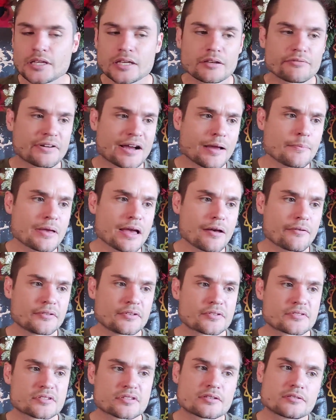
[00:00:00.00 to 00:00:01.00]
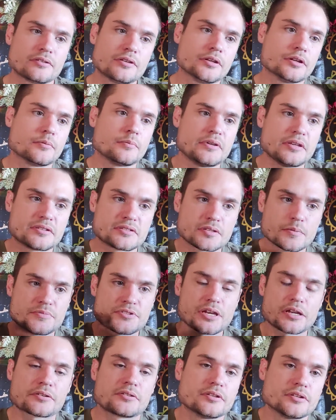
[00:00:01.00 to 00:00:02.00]
if I'm having to you know be
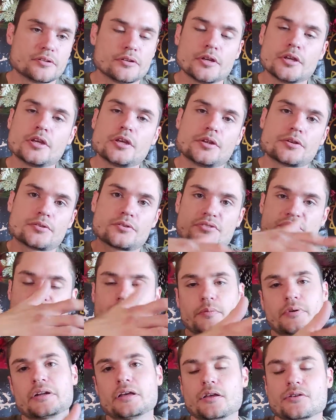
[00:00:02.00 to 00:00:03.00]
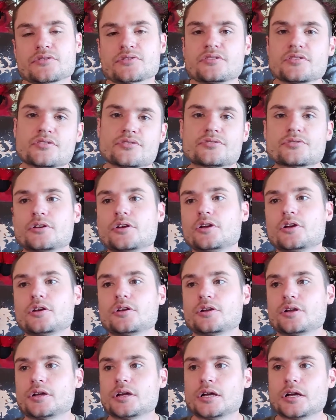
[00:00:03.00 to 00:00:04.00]
subjected to someone else's
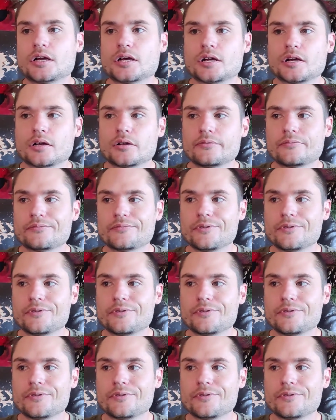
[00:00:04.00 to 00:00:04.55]
uh,